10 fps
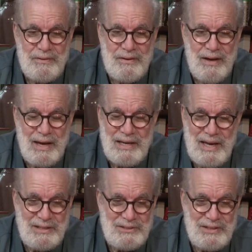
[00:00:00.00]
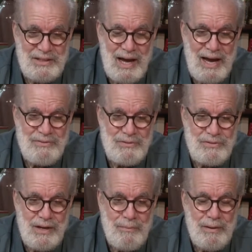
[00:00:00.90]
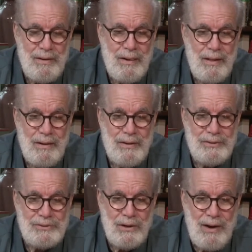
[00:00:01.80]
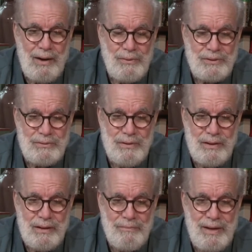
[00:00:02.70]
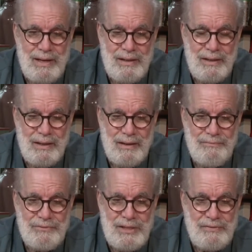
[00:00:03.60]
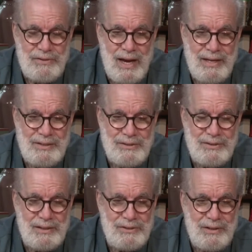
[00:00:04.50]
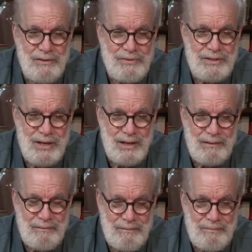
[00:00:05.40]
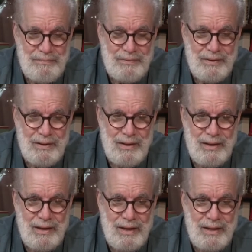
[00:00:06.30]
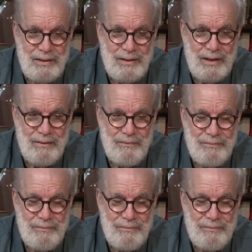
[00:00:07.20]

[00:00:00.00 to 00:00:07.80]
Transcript: I guess, in the eyes of some. So I was made chief scientist at Discovery Channel. And of